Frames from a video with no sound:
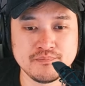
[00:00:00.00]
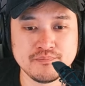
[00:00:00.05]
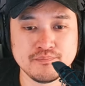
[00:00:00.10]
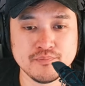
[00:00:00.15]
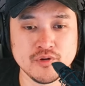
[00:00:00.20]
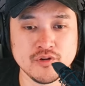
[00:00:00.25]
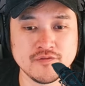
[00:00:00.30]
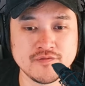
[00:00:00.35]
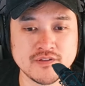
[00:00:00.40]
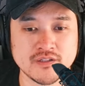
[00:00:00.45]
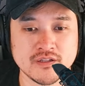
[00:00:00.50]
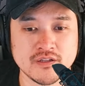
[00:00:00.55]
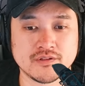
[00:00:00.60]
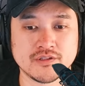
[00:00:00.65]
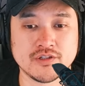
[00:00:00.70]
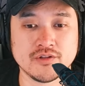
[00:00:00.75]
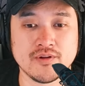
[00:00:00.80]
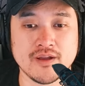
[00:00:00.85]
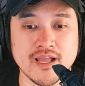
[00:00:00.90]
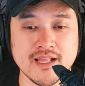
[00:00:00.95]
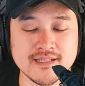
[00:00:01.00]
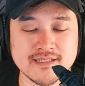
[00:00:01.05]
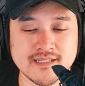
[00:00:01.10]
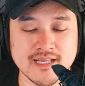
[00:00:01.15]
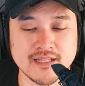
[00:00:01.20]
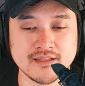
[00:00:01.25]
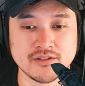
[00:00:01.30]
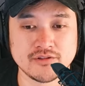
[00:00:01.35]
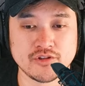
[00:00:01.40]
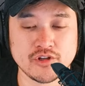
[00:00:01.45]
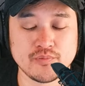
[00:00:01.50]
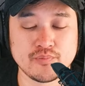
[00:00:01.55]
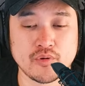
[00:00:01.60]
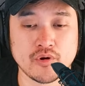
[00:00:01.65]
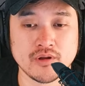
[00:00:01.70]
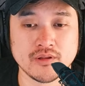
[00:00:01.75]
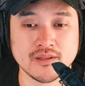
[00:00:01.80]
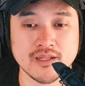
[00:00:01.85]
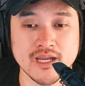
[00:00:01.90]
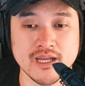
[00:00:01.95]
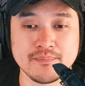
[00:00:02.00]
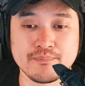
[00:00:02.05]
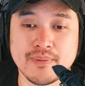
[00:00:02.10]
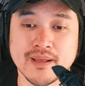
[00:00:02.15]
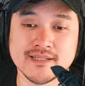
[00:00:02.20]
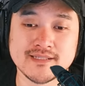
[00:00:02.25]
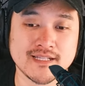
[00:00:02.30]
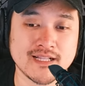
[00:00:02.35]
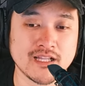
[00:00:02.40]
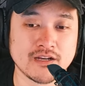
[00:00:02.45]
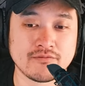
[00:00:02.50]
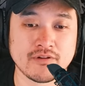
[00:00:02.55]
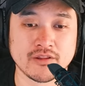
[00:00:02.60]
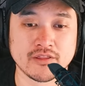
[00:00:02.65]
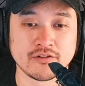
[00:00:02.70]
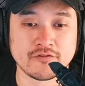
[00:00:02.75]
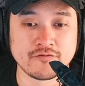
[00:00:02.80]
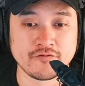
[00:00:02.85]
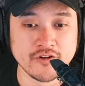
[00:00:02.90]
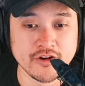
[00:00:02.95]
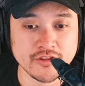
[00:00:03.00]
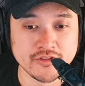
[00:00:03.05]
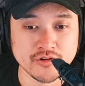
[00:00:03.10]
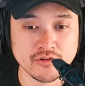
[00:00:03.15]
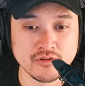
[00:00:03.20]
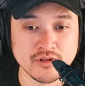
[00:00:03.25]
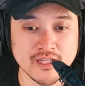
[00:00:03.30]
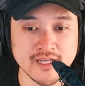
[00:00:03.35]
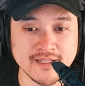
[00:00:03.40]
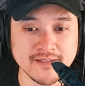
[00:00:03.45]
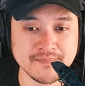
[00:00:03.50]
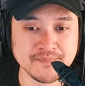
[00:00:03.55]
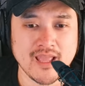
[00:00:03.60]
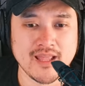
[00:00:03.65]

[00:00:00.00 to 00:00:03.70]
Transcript: moved to inside the 3-point line, basically around the free throw line,